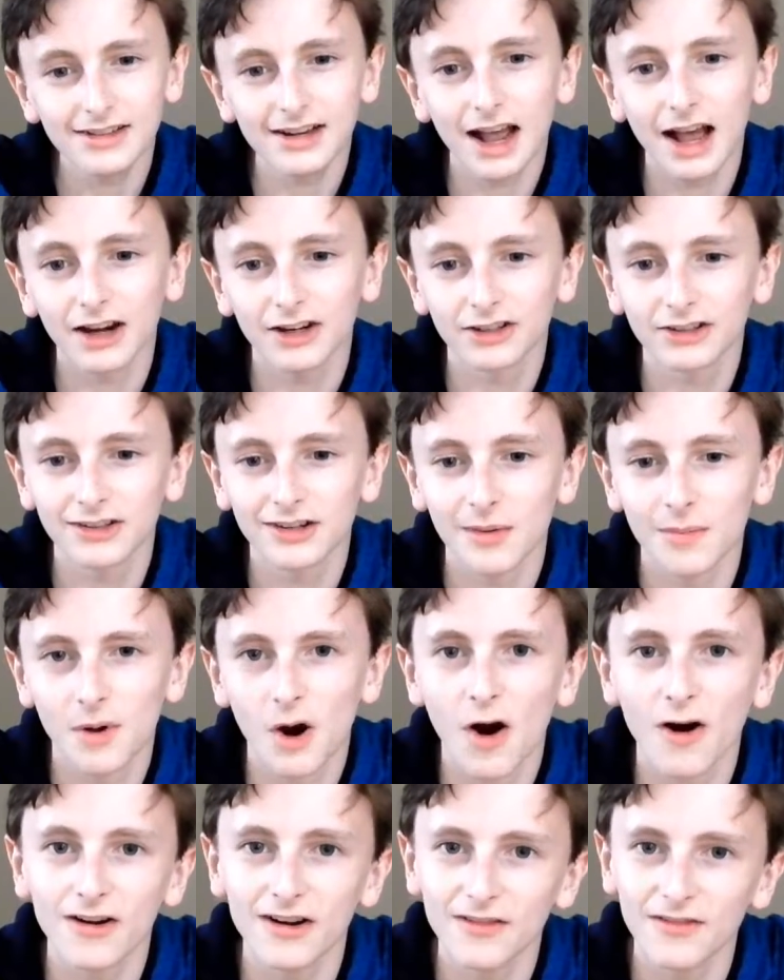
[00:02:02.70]
isn't actually a
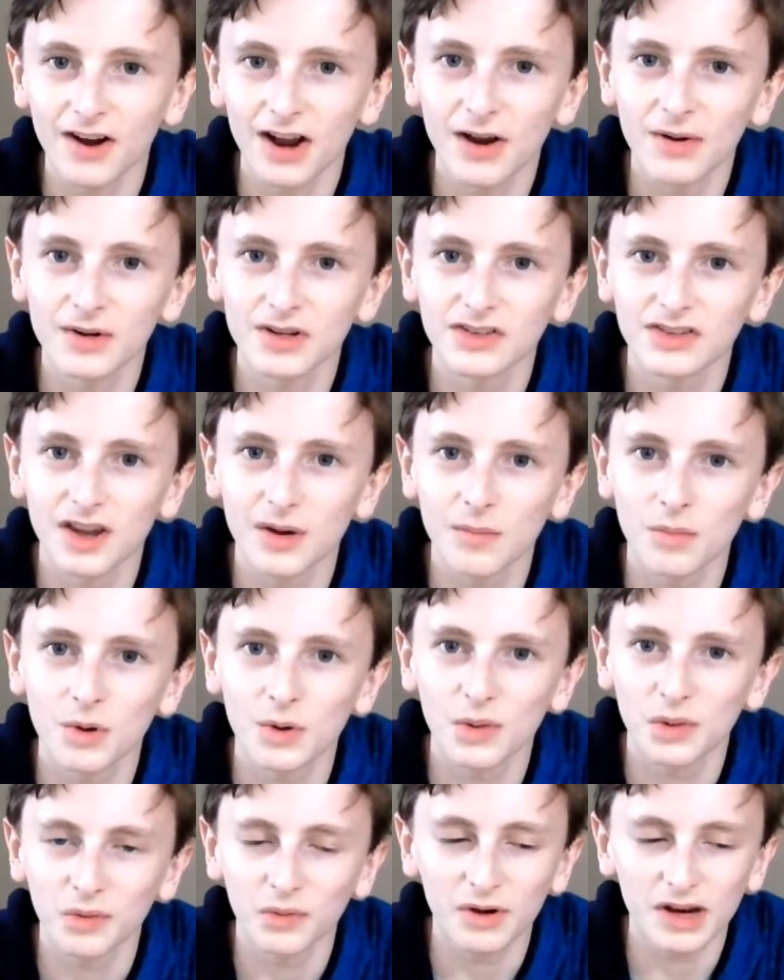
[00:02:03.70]
part of iOS
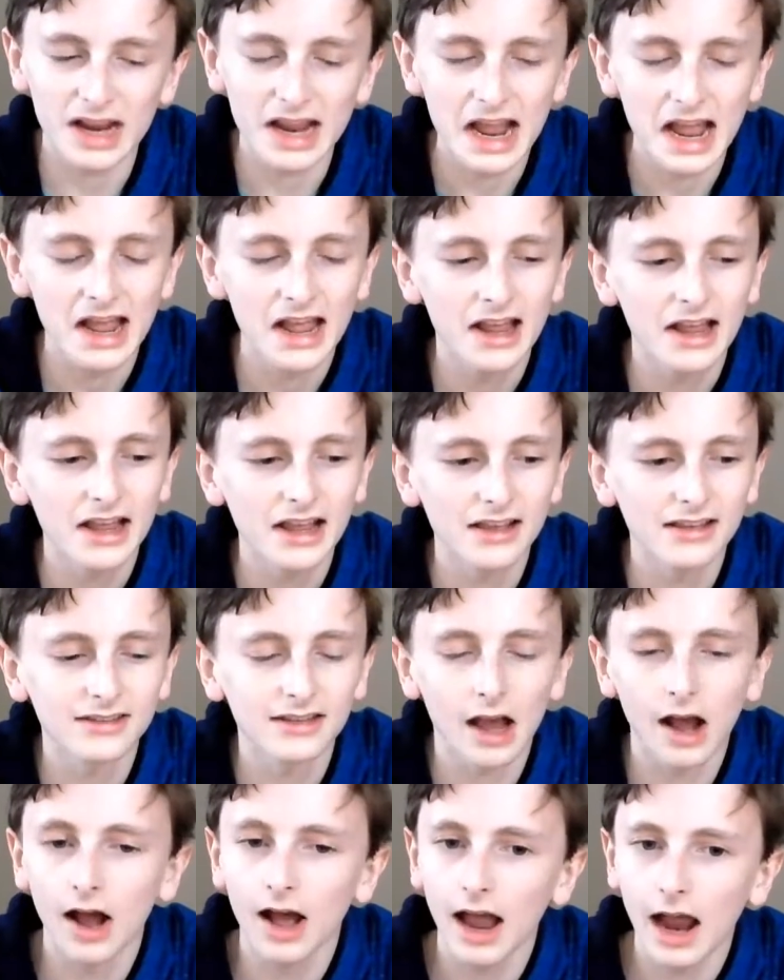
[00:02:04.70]
10.3,
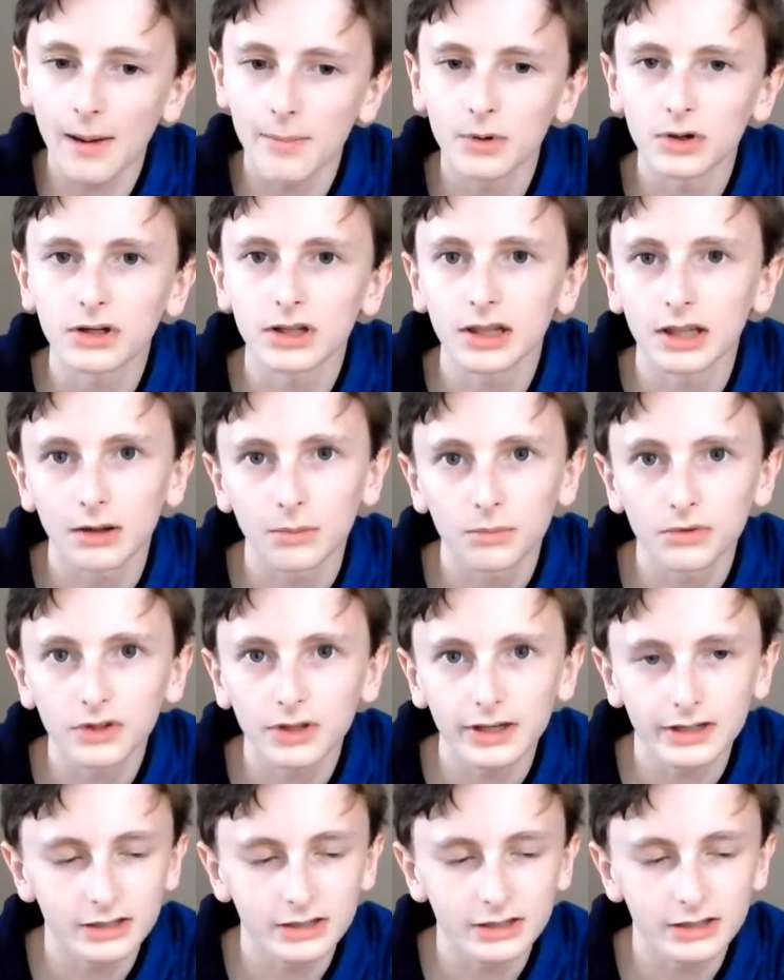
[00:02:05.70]
is Apple Clips.